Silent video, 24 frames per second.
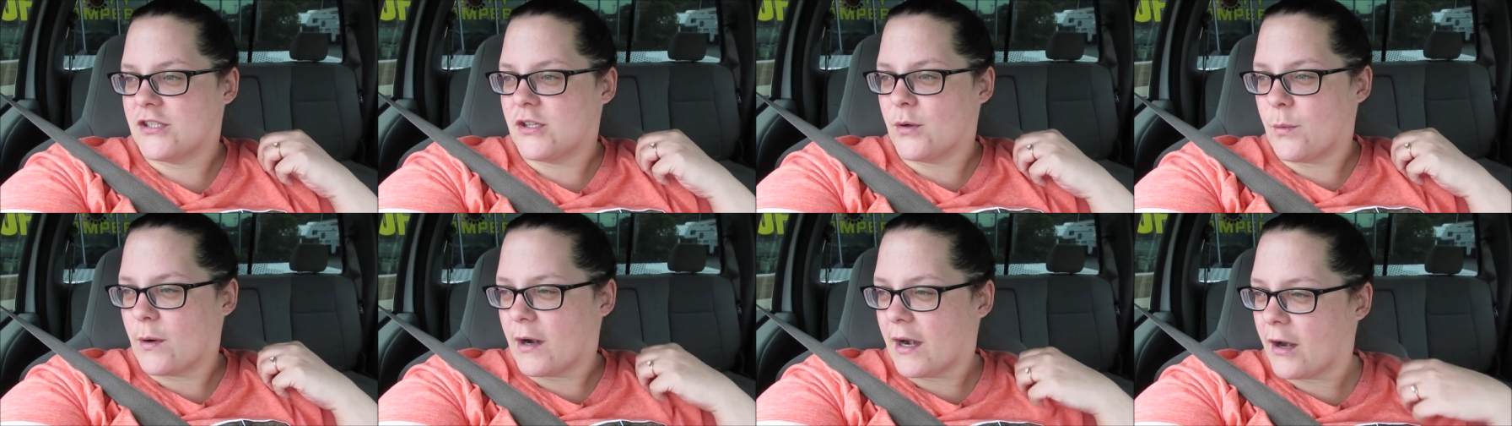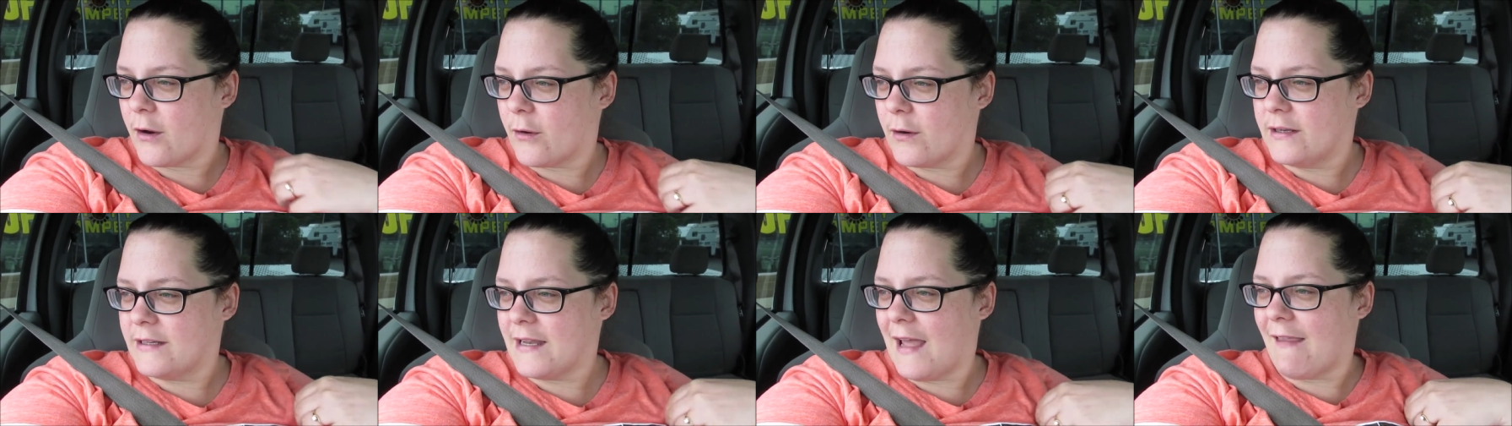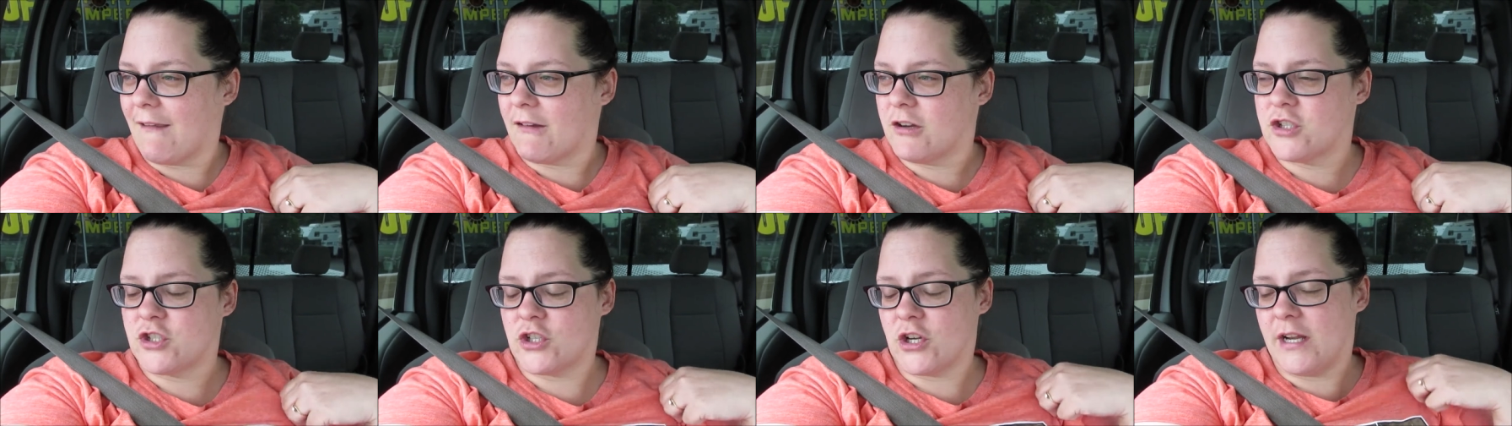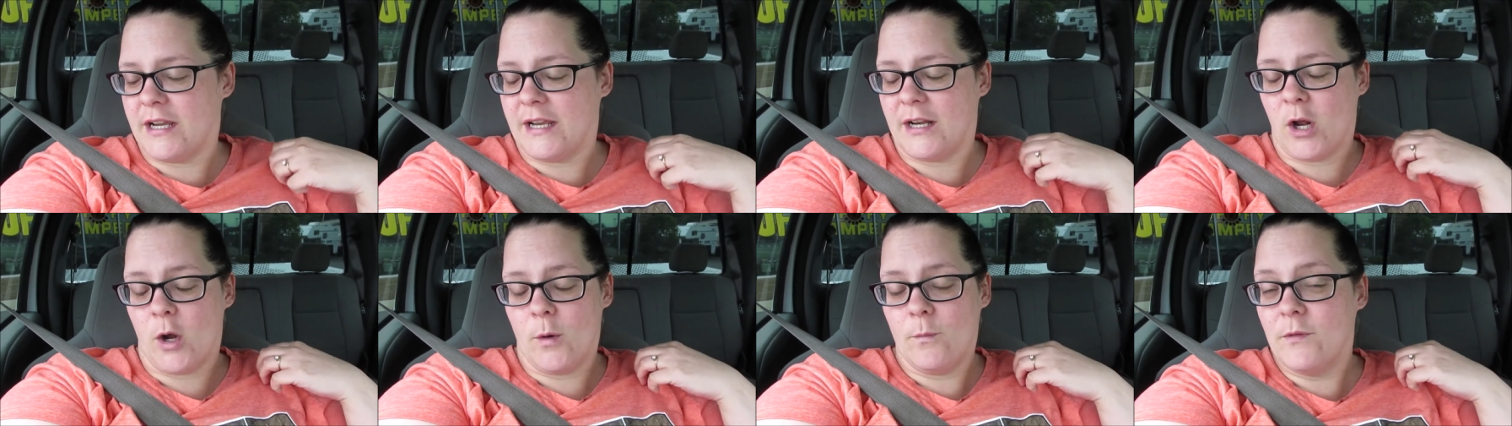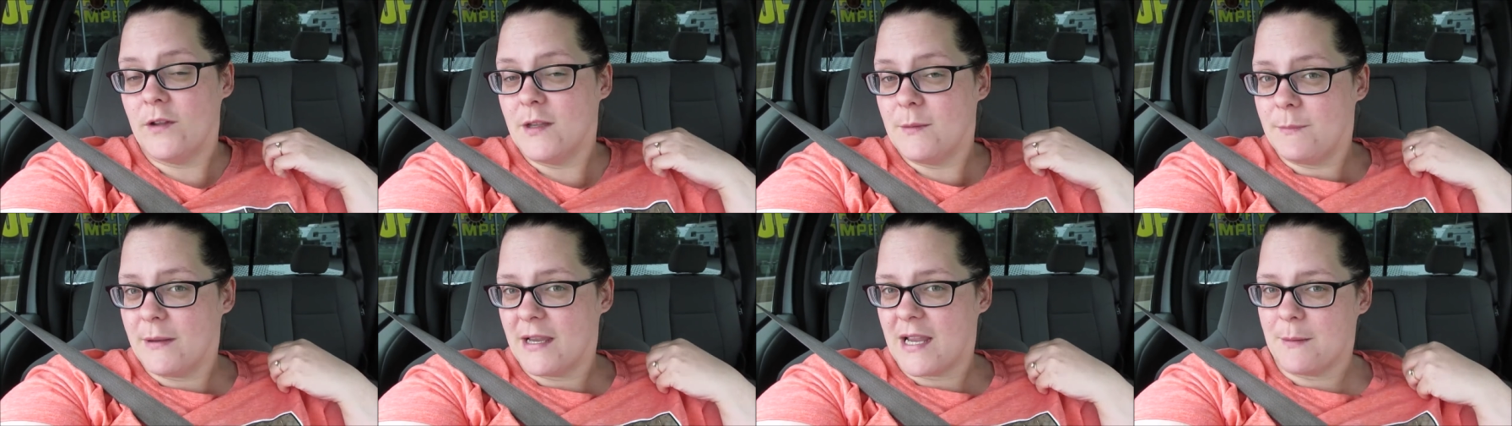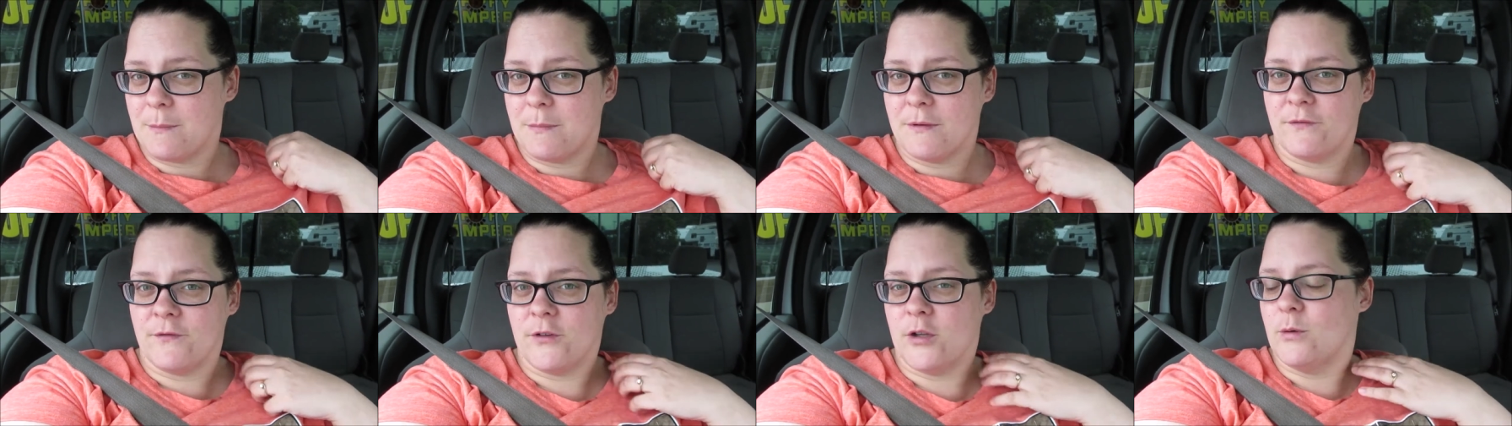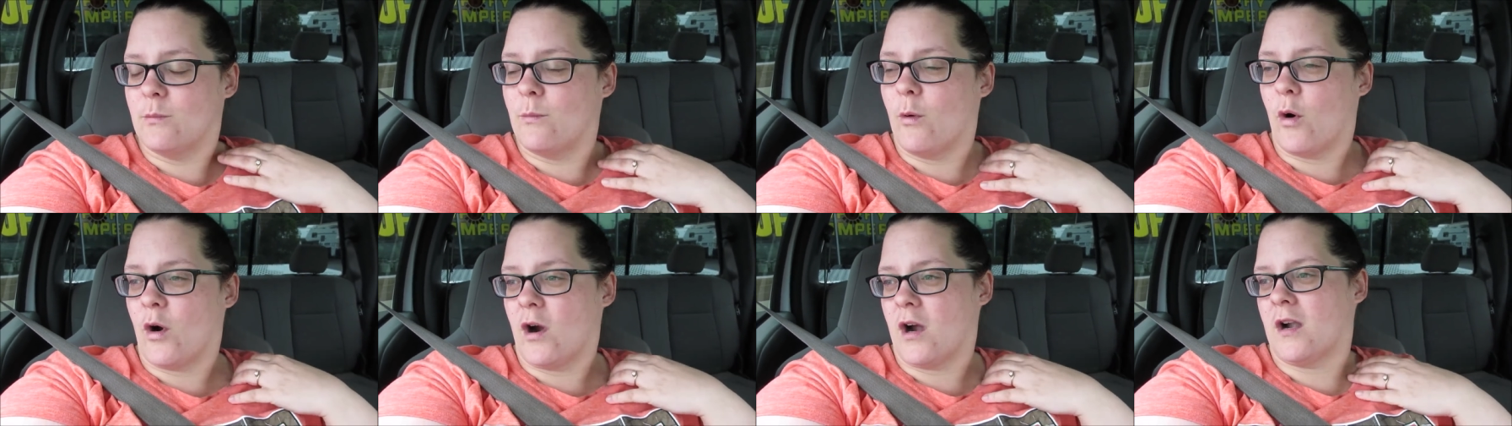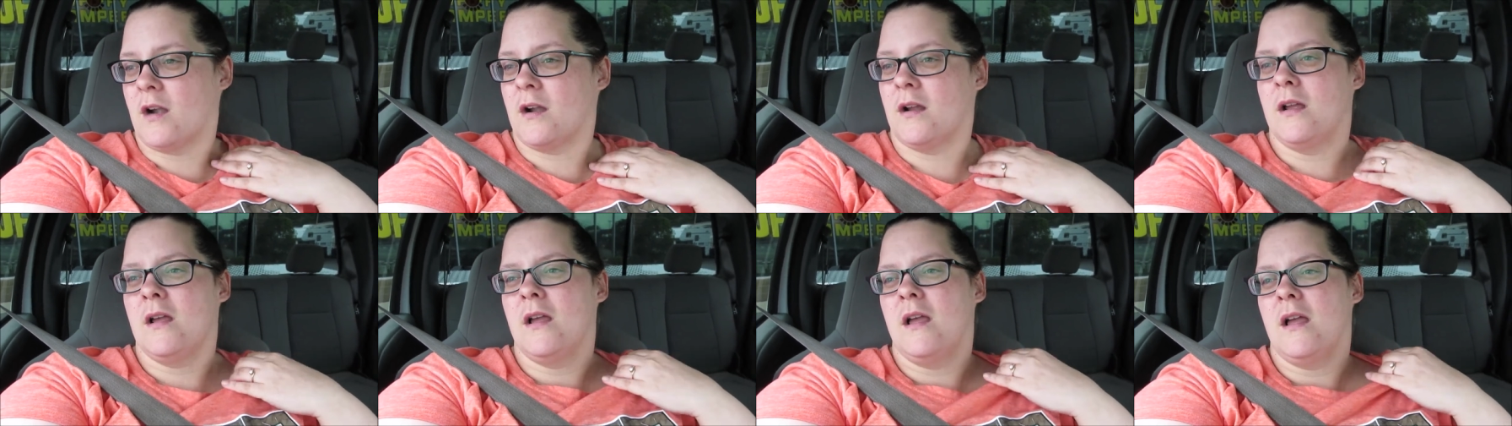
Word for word: So we're going to go to Dollar Tree and hopefully pick up a few more